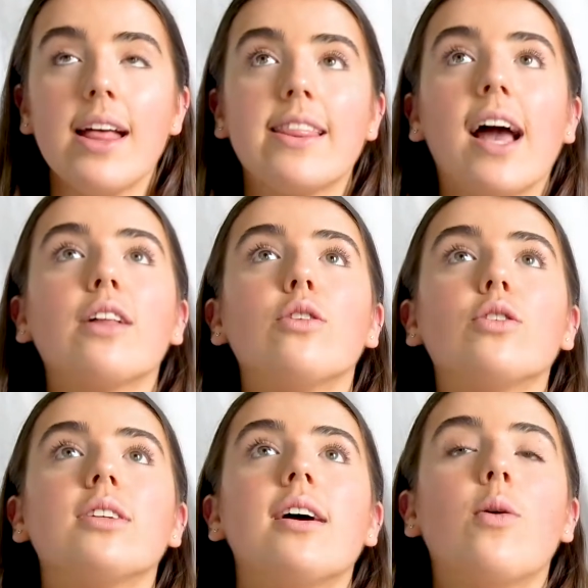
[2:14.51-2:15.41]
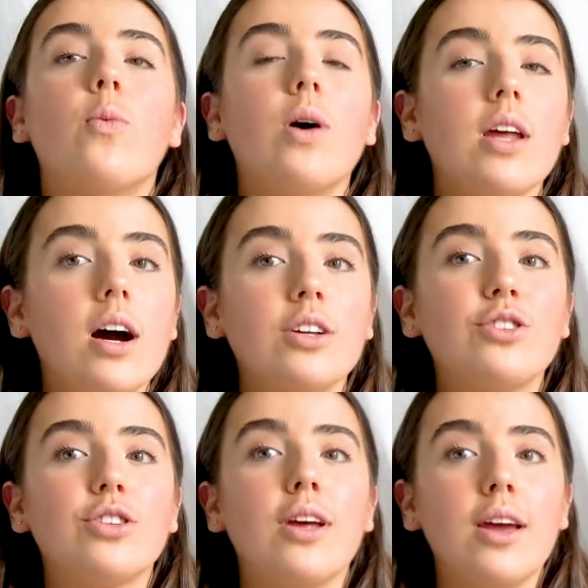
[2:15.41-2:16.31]
they looked
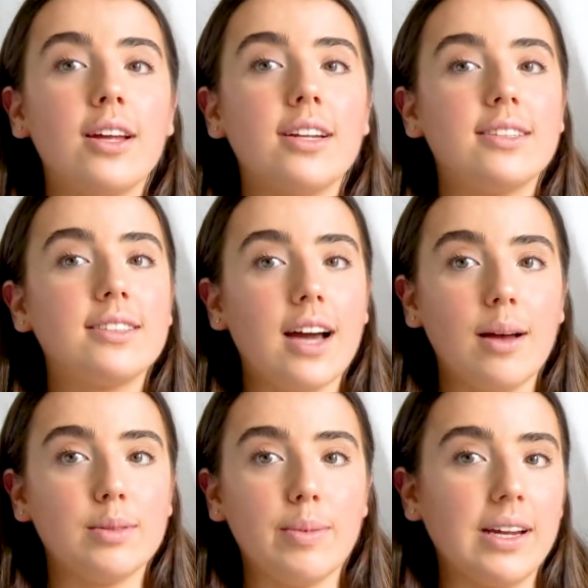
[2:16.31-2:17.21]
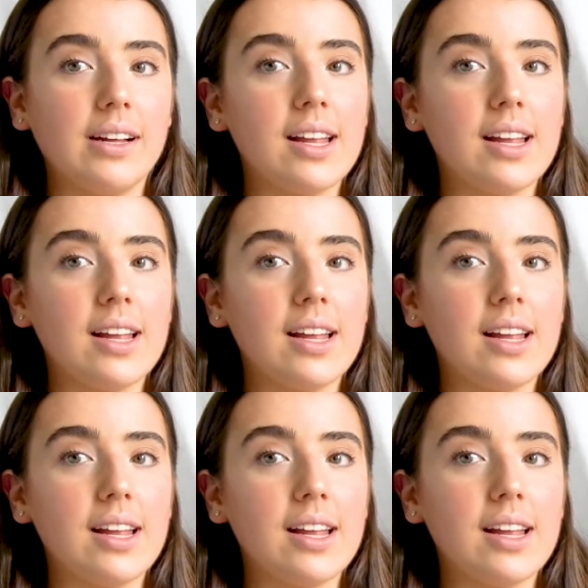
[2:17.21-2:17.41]
100 times better.